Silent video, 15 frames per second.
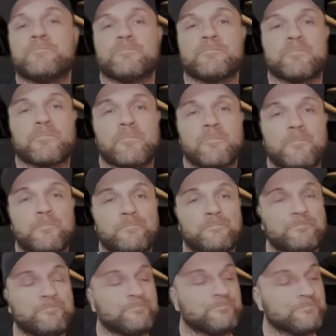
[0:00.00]

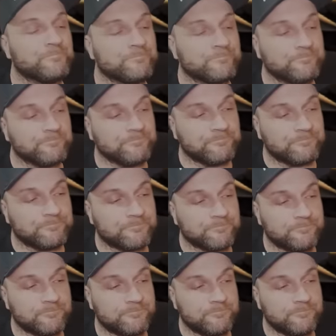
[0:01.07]

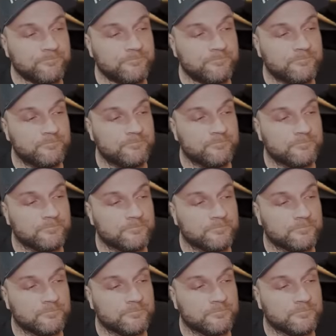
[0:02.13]

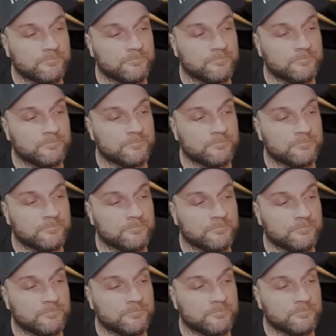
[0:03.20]
This person isn't speaking.